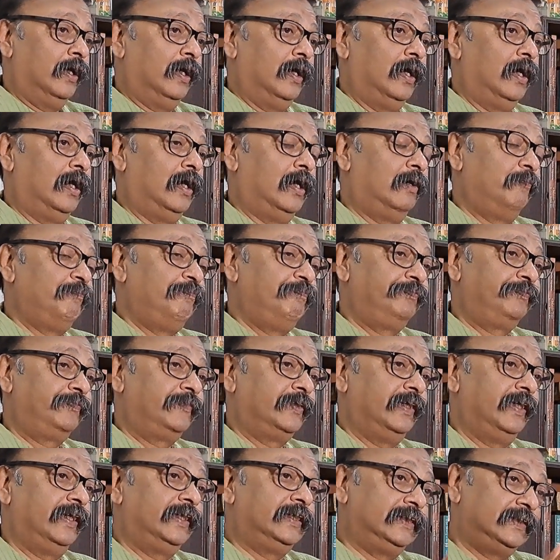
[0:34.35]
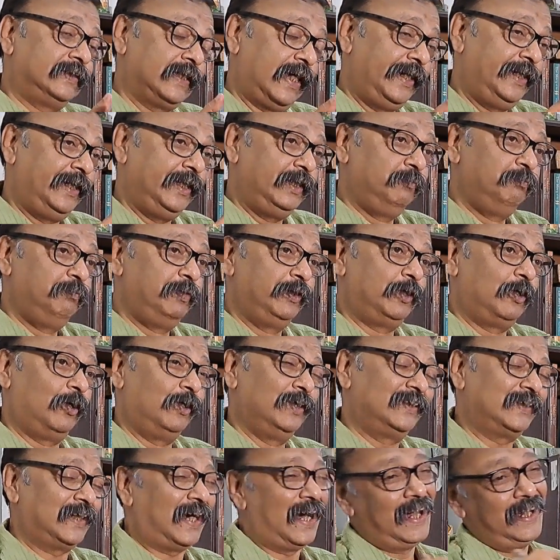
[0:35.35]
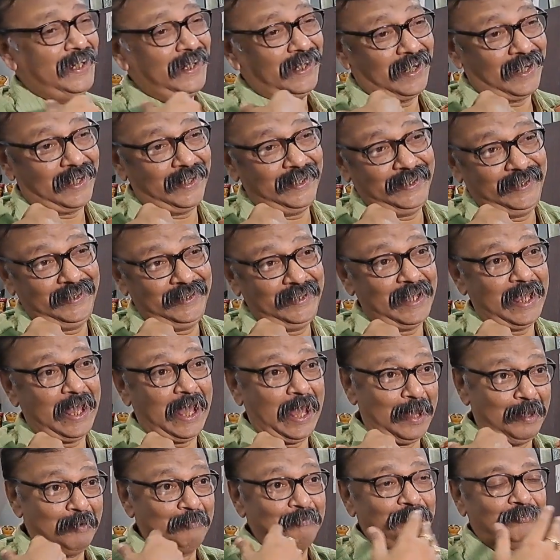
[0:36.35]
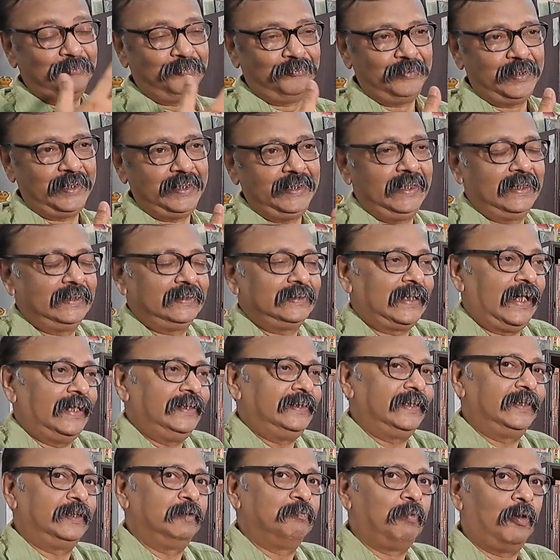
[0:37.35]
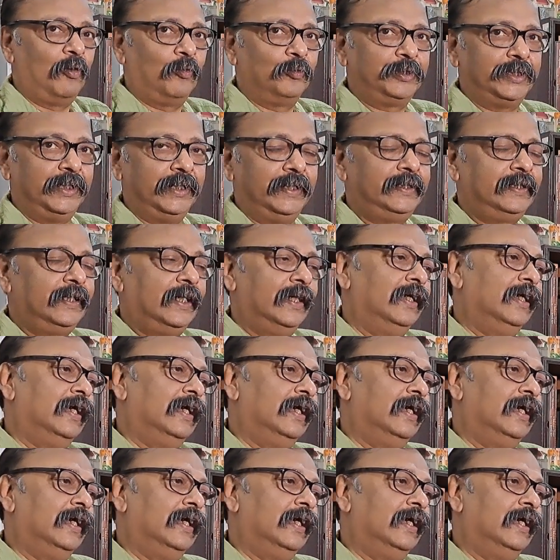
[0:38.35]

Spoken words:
Uh, Exciting because I am very excited about it.